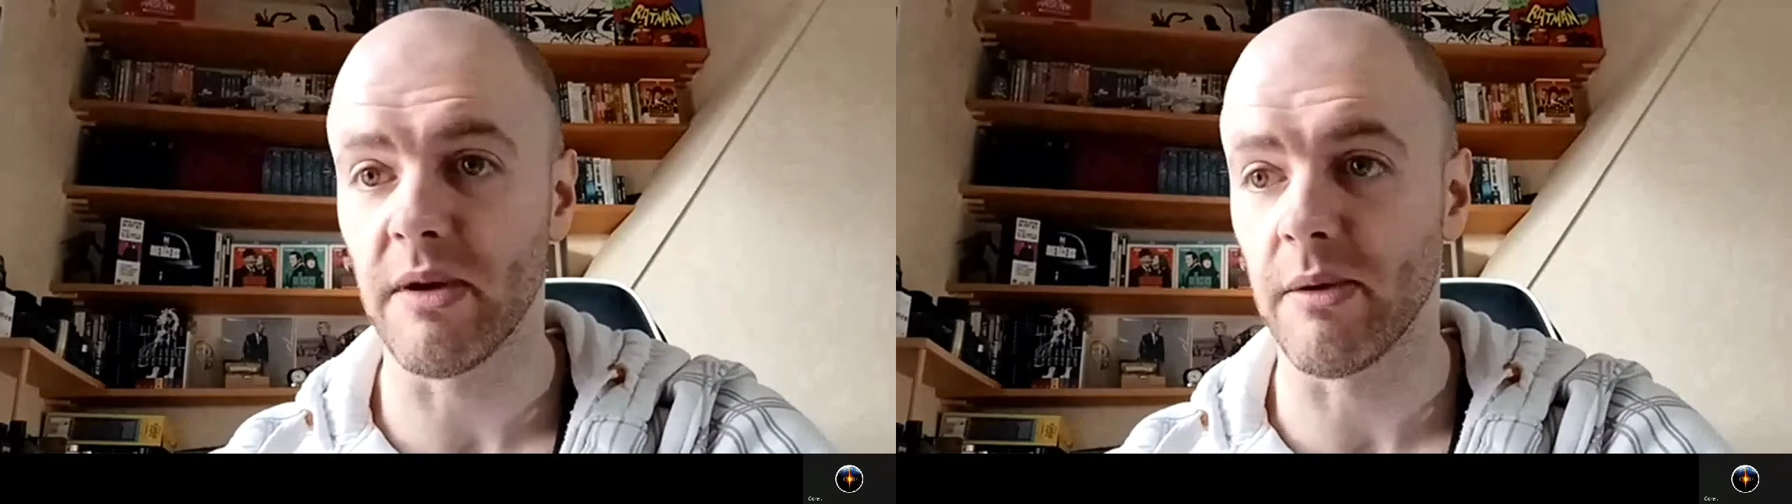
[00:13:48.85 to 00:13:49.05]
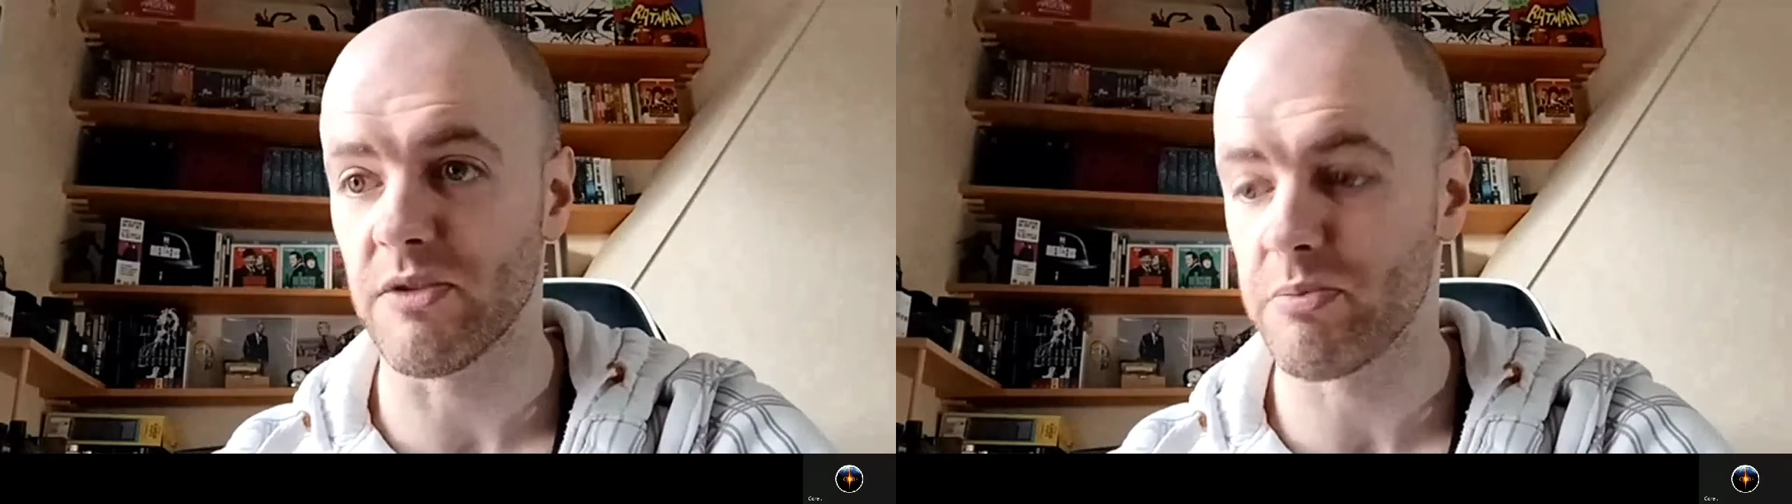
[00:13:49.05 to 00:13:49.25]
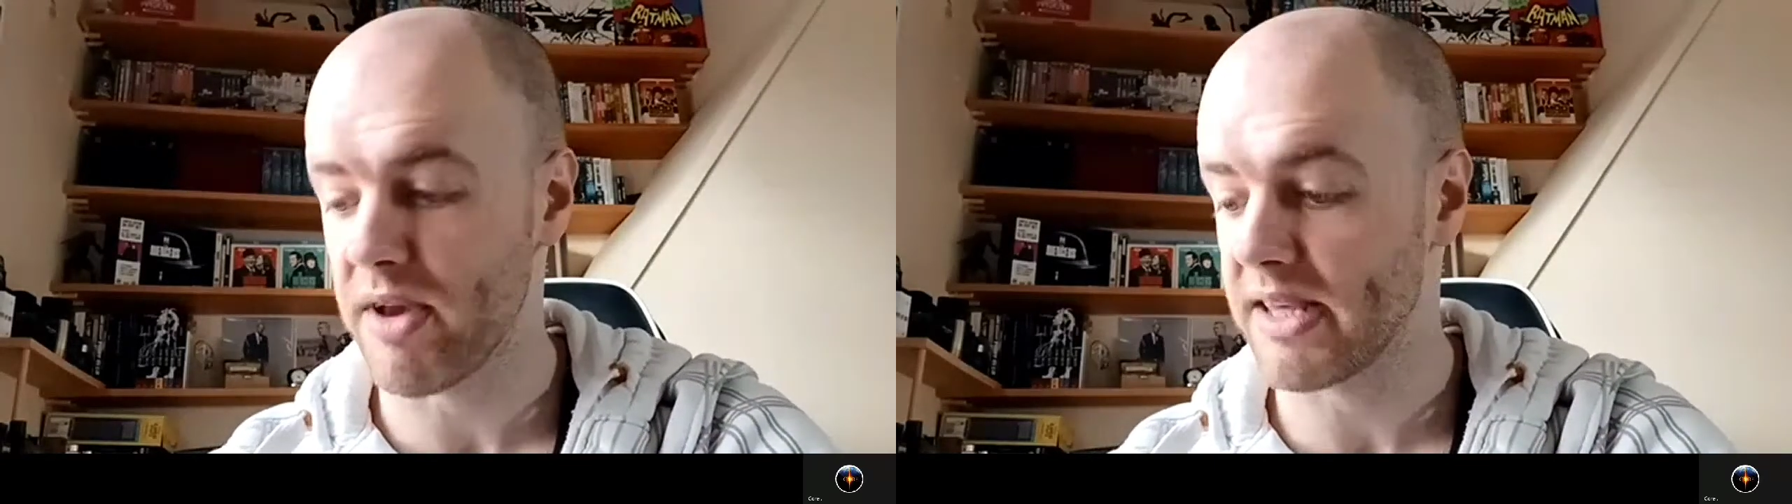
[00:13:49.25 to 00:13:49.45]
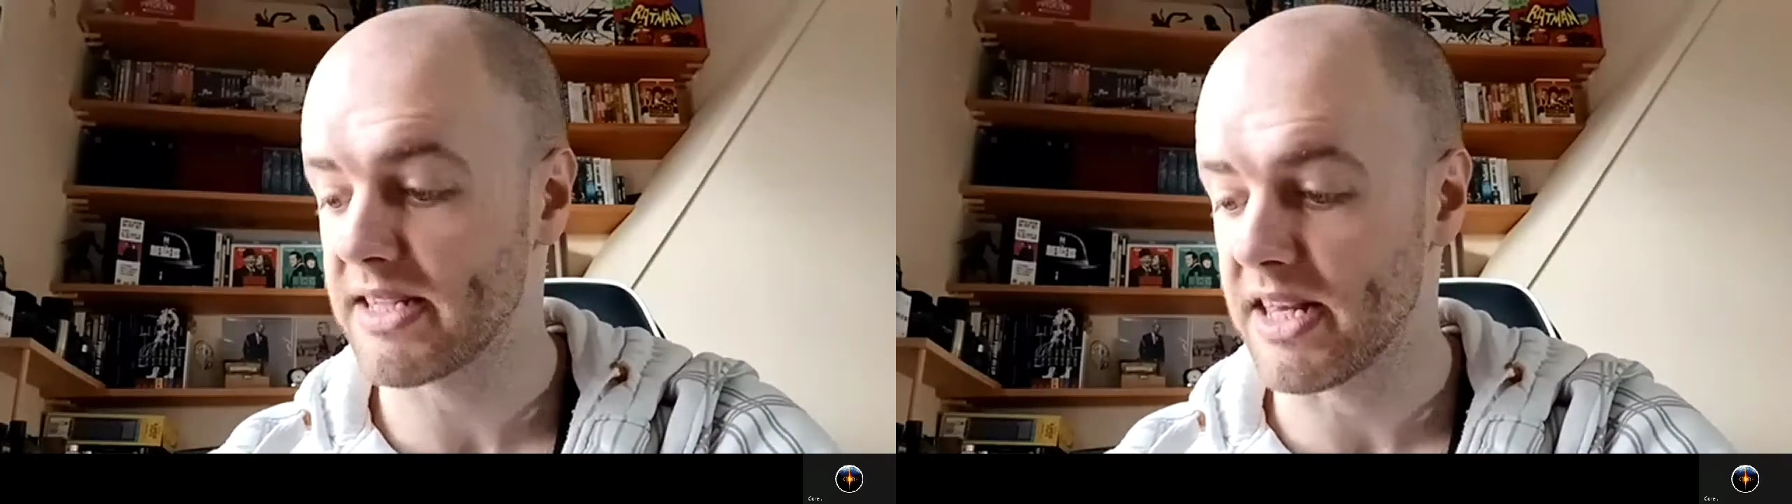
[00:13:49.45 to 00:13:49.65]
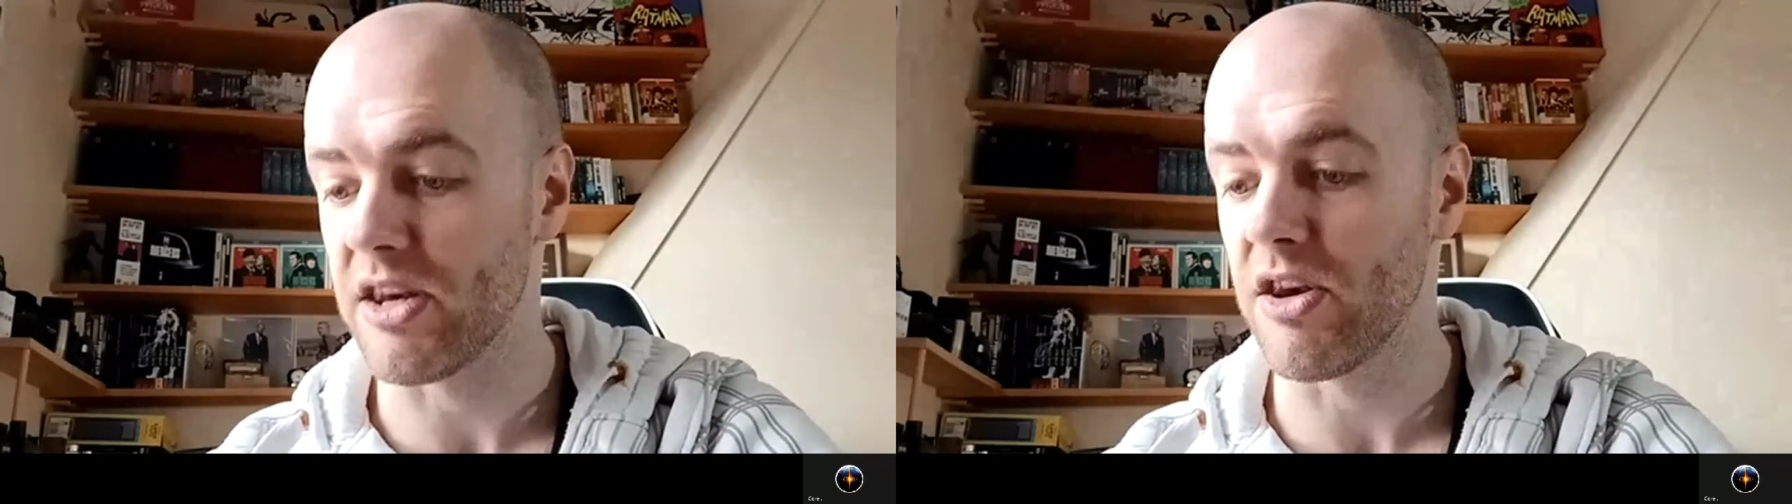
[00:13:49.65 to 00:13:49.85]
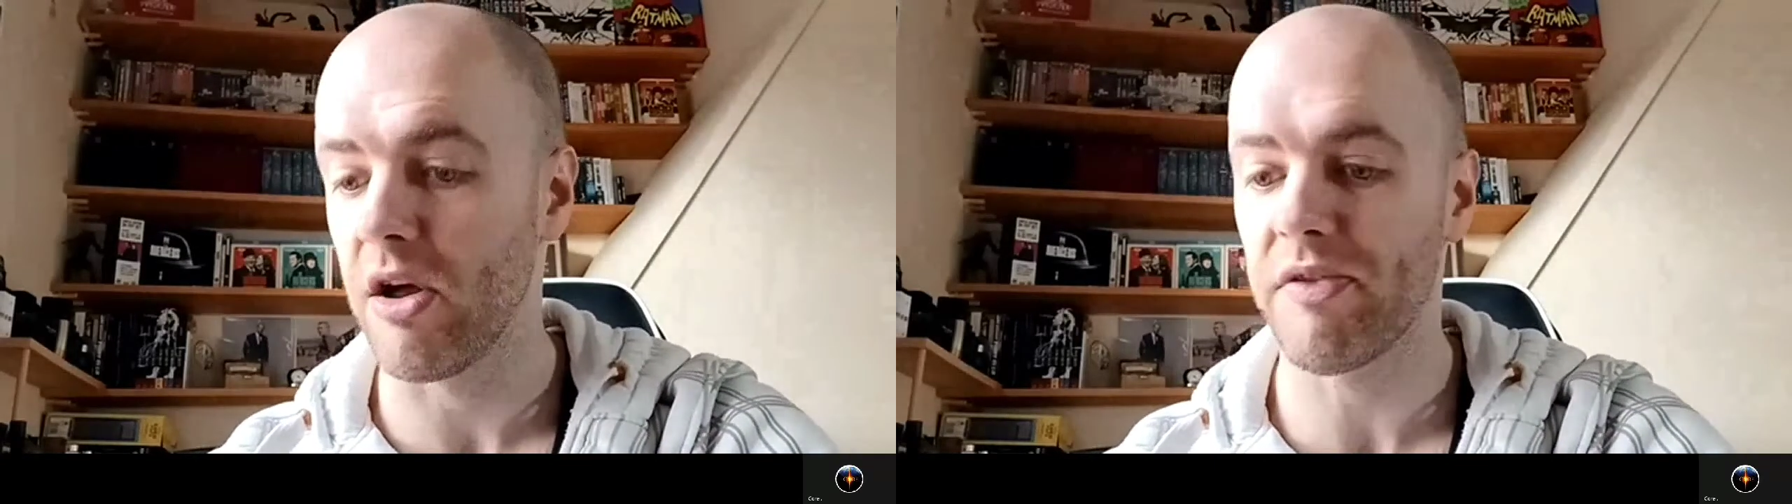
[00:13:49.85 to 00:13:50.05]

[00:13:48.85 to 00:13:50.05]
I was pressing it and